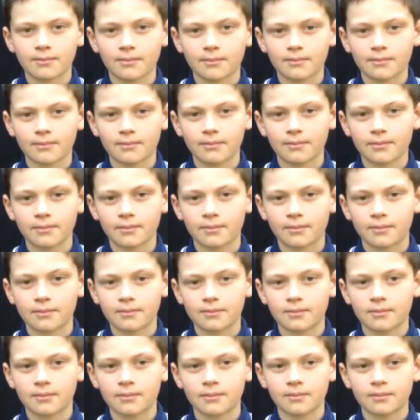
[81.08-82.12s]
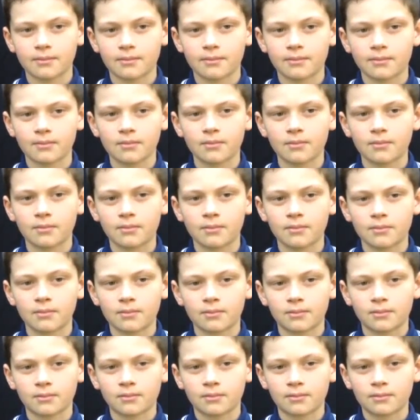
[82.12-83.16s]

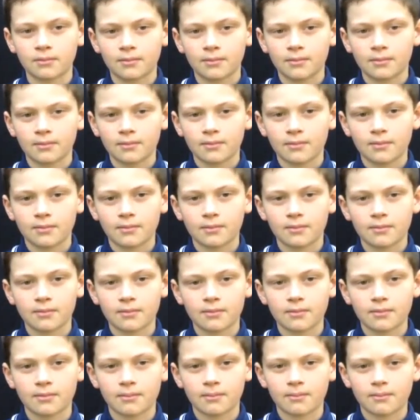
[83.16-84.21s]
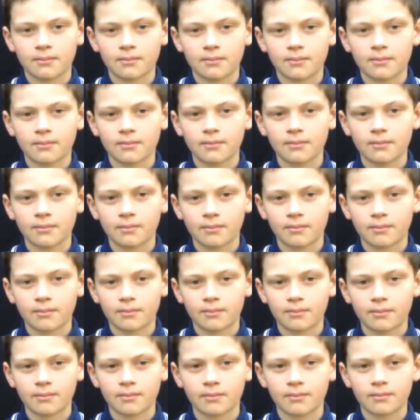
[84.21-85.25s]

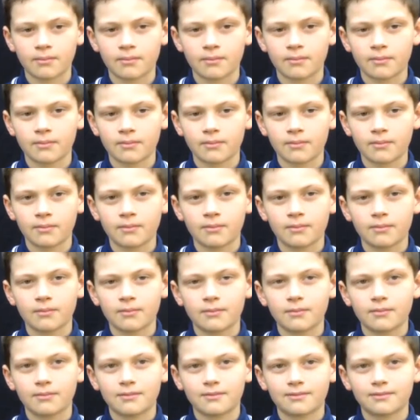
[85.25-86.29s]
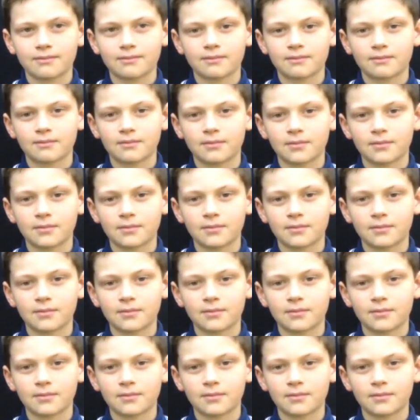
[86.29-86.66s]
No words are spoken by the person on screen.